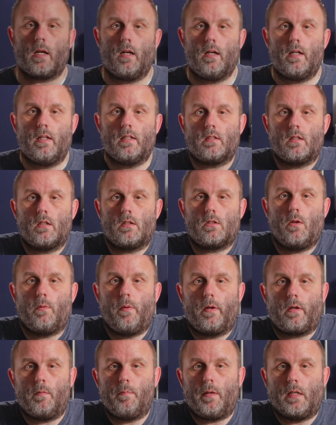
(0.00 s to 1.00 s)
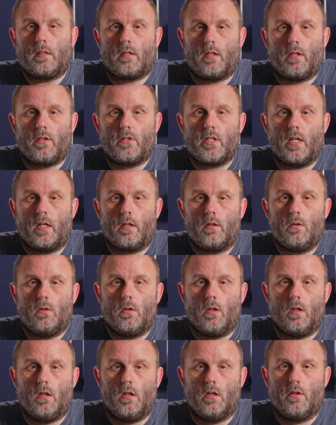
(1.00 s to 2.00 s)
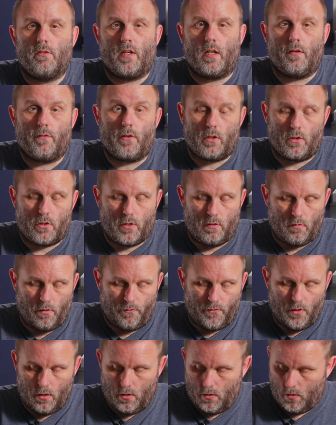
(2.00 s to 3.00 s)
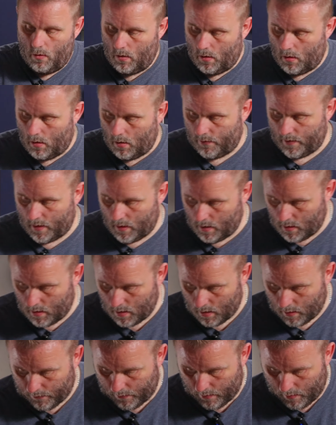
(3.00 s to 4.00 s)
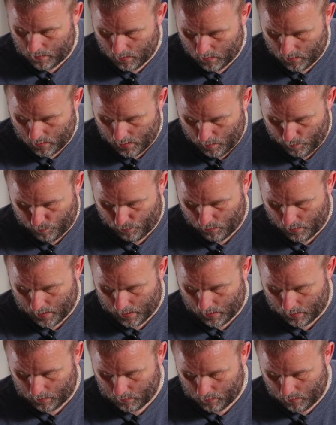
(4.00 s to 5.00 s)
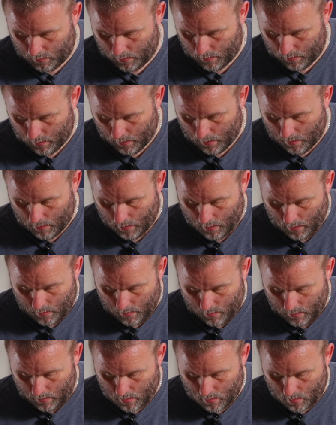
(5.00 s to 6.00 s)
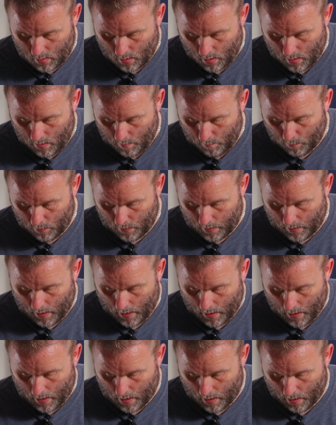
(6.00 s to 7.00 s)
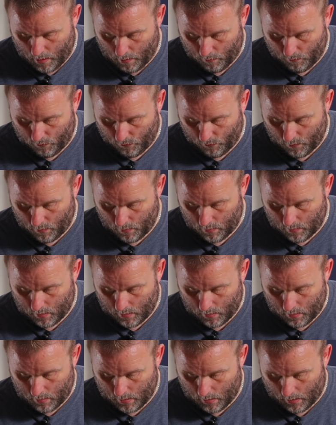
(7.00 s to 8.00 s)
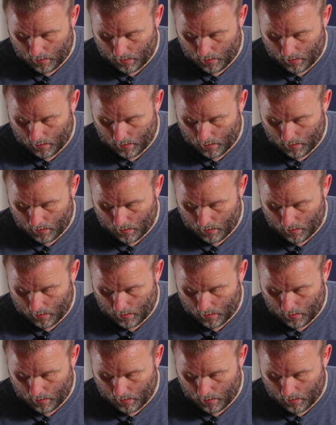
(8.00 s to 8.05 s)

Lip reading: guys, so welcome back to the channel of another dodgy review of another dodgy product. This time we have the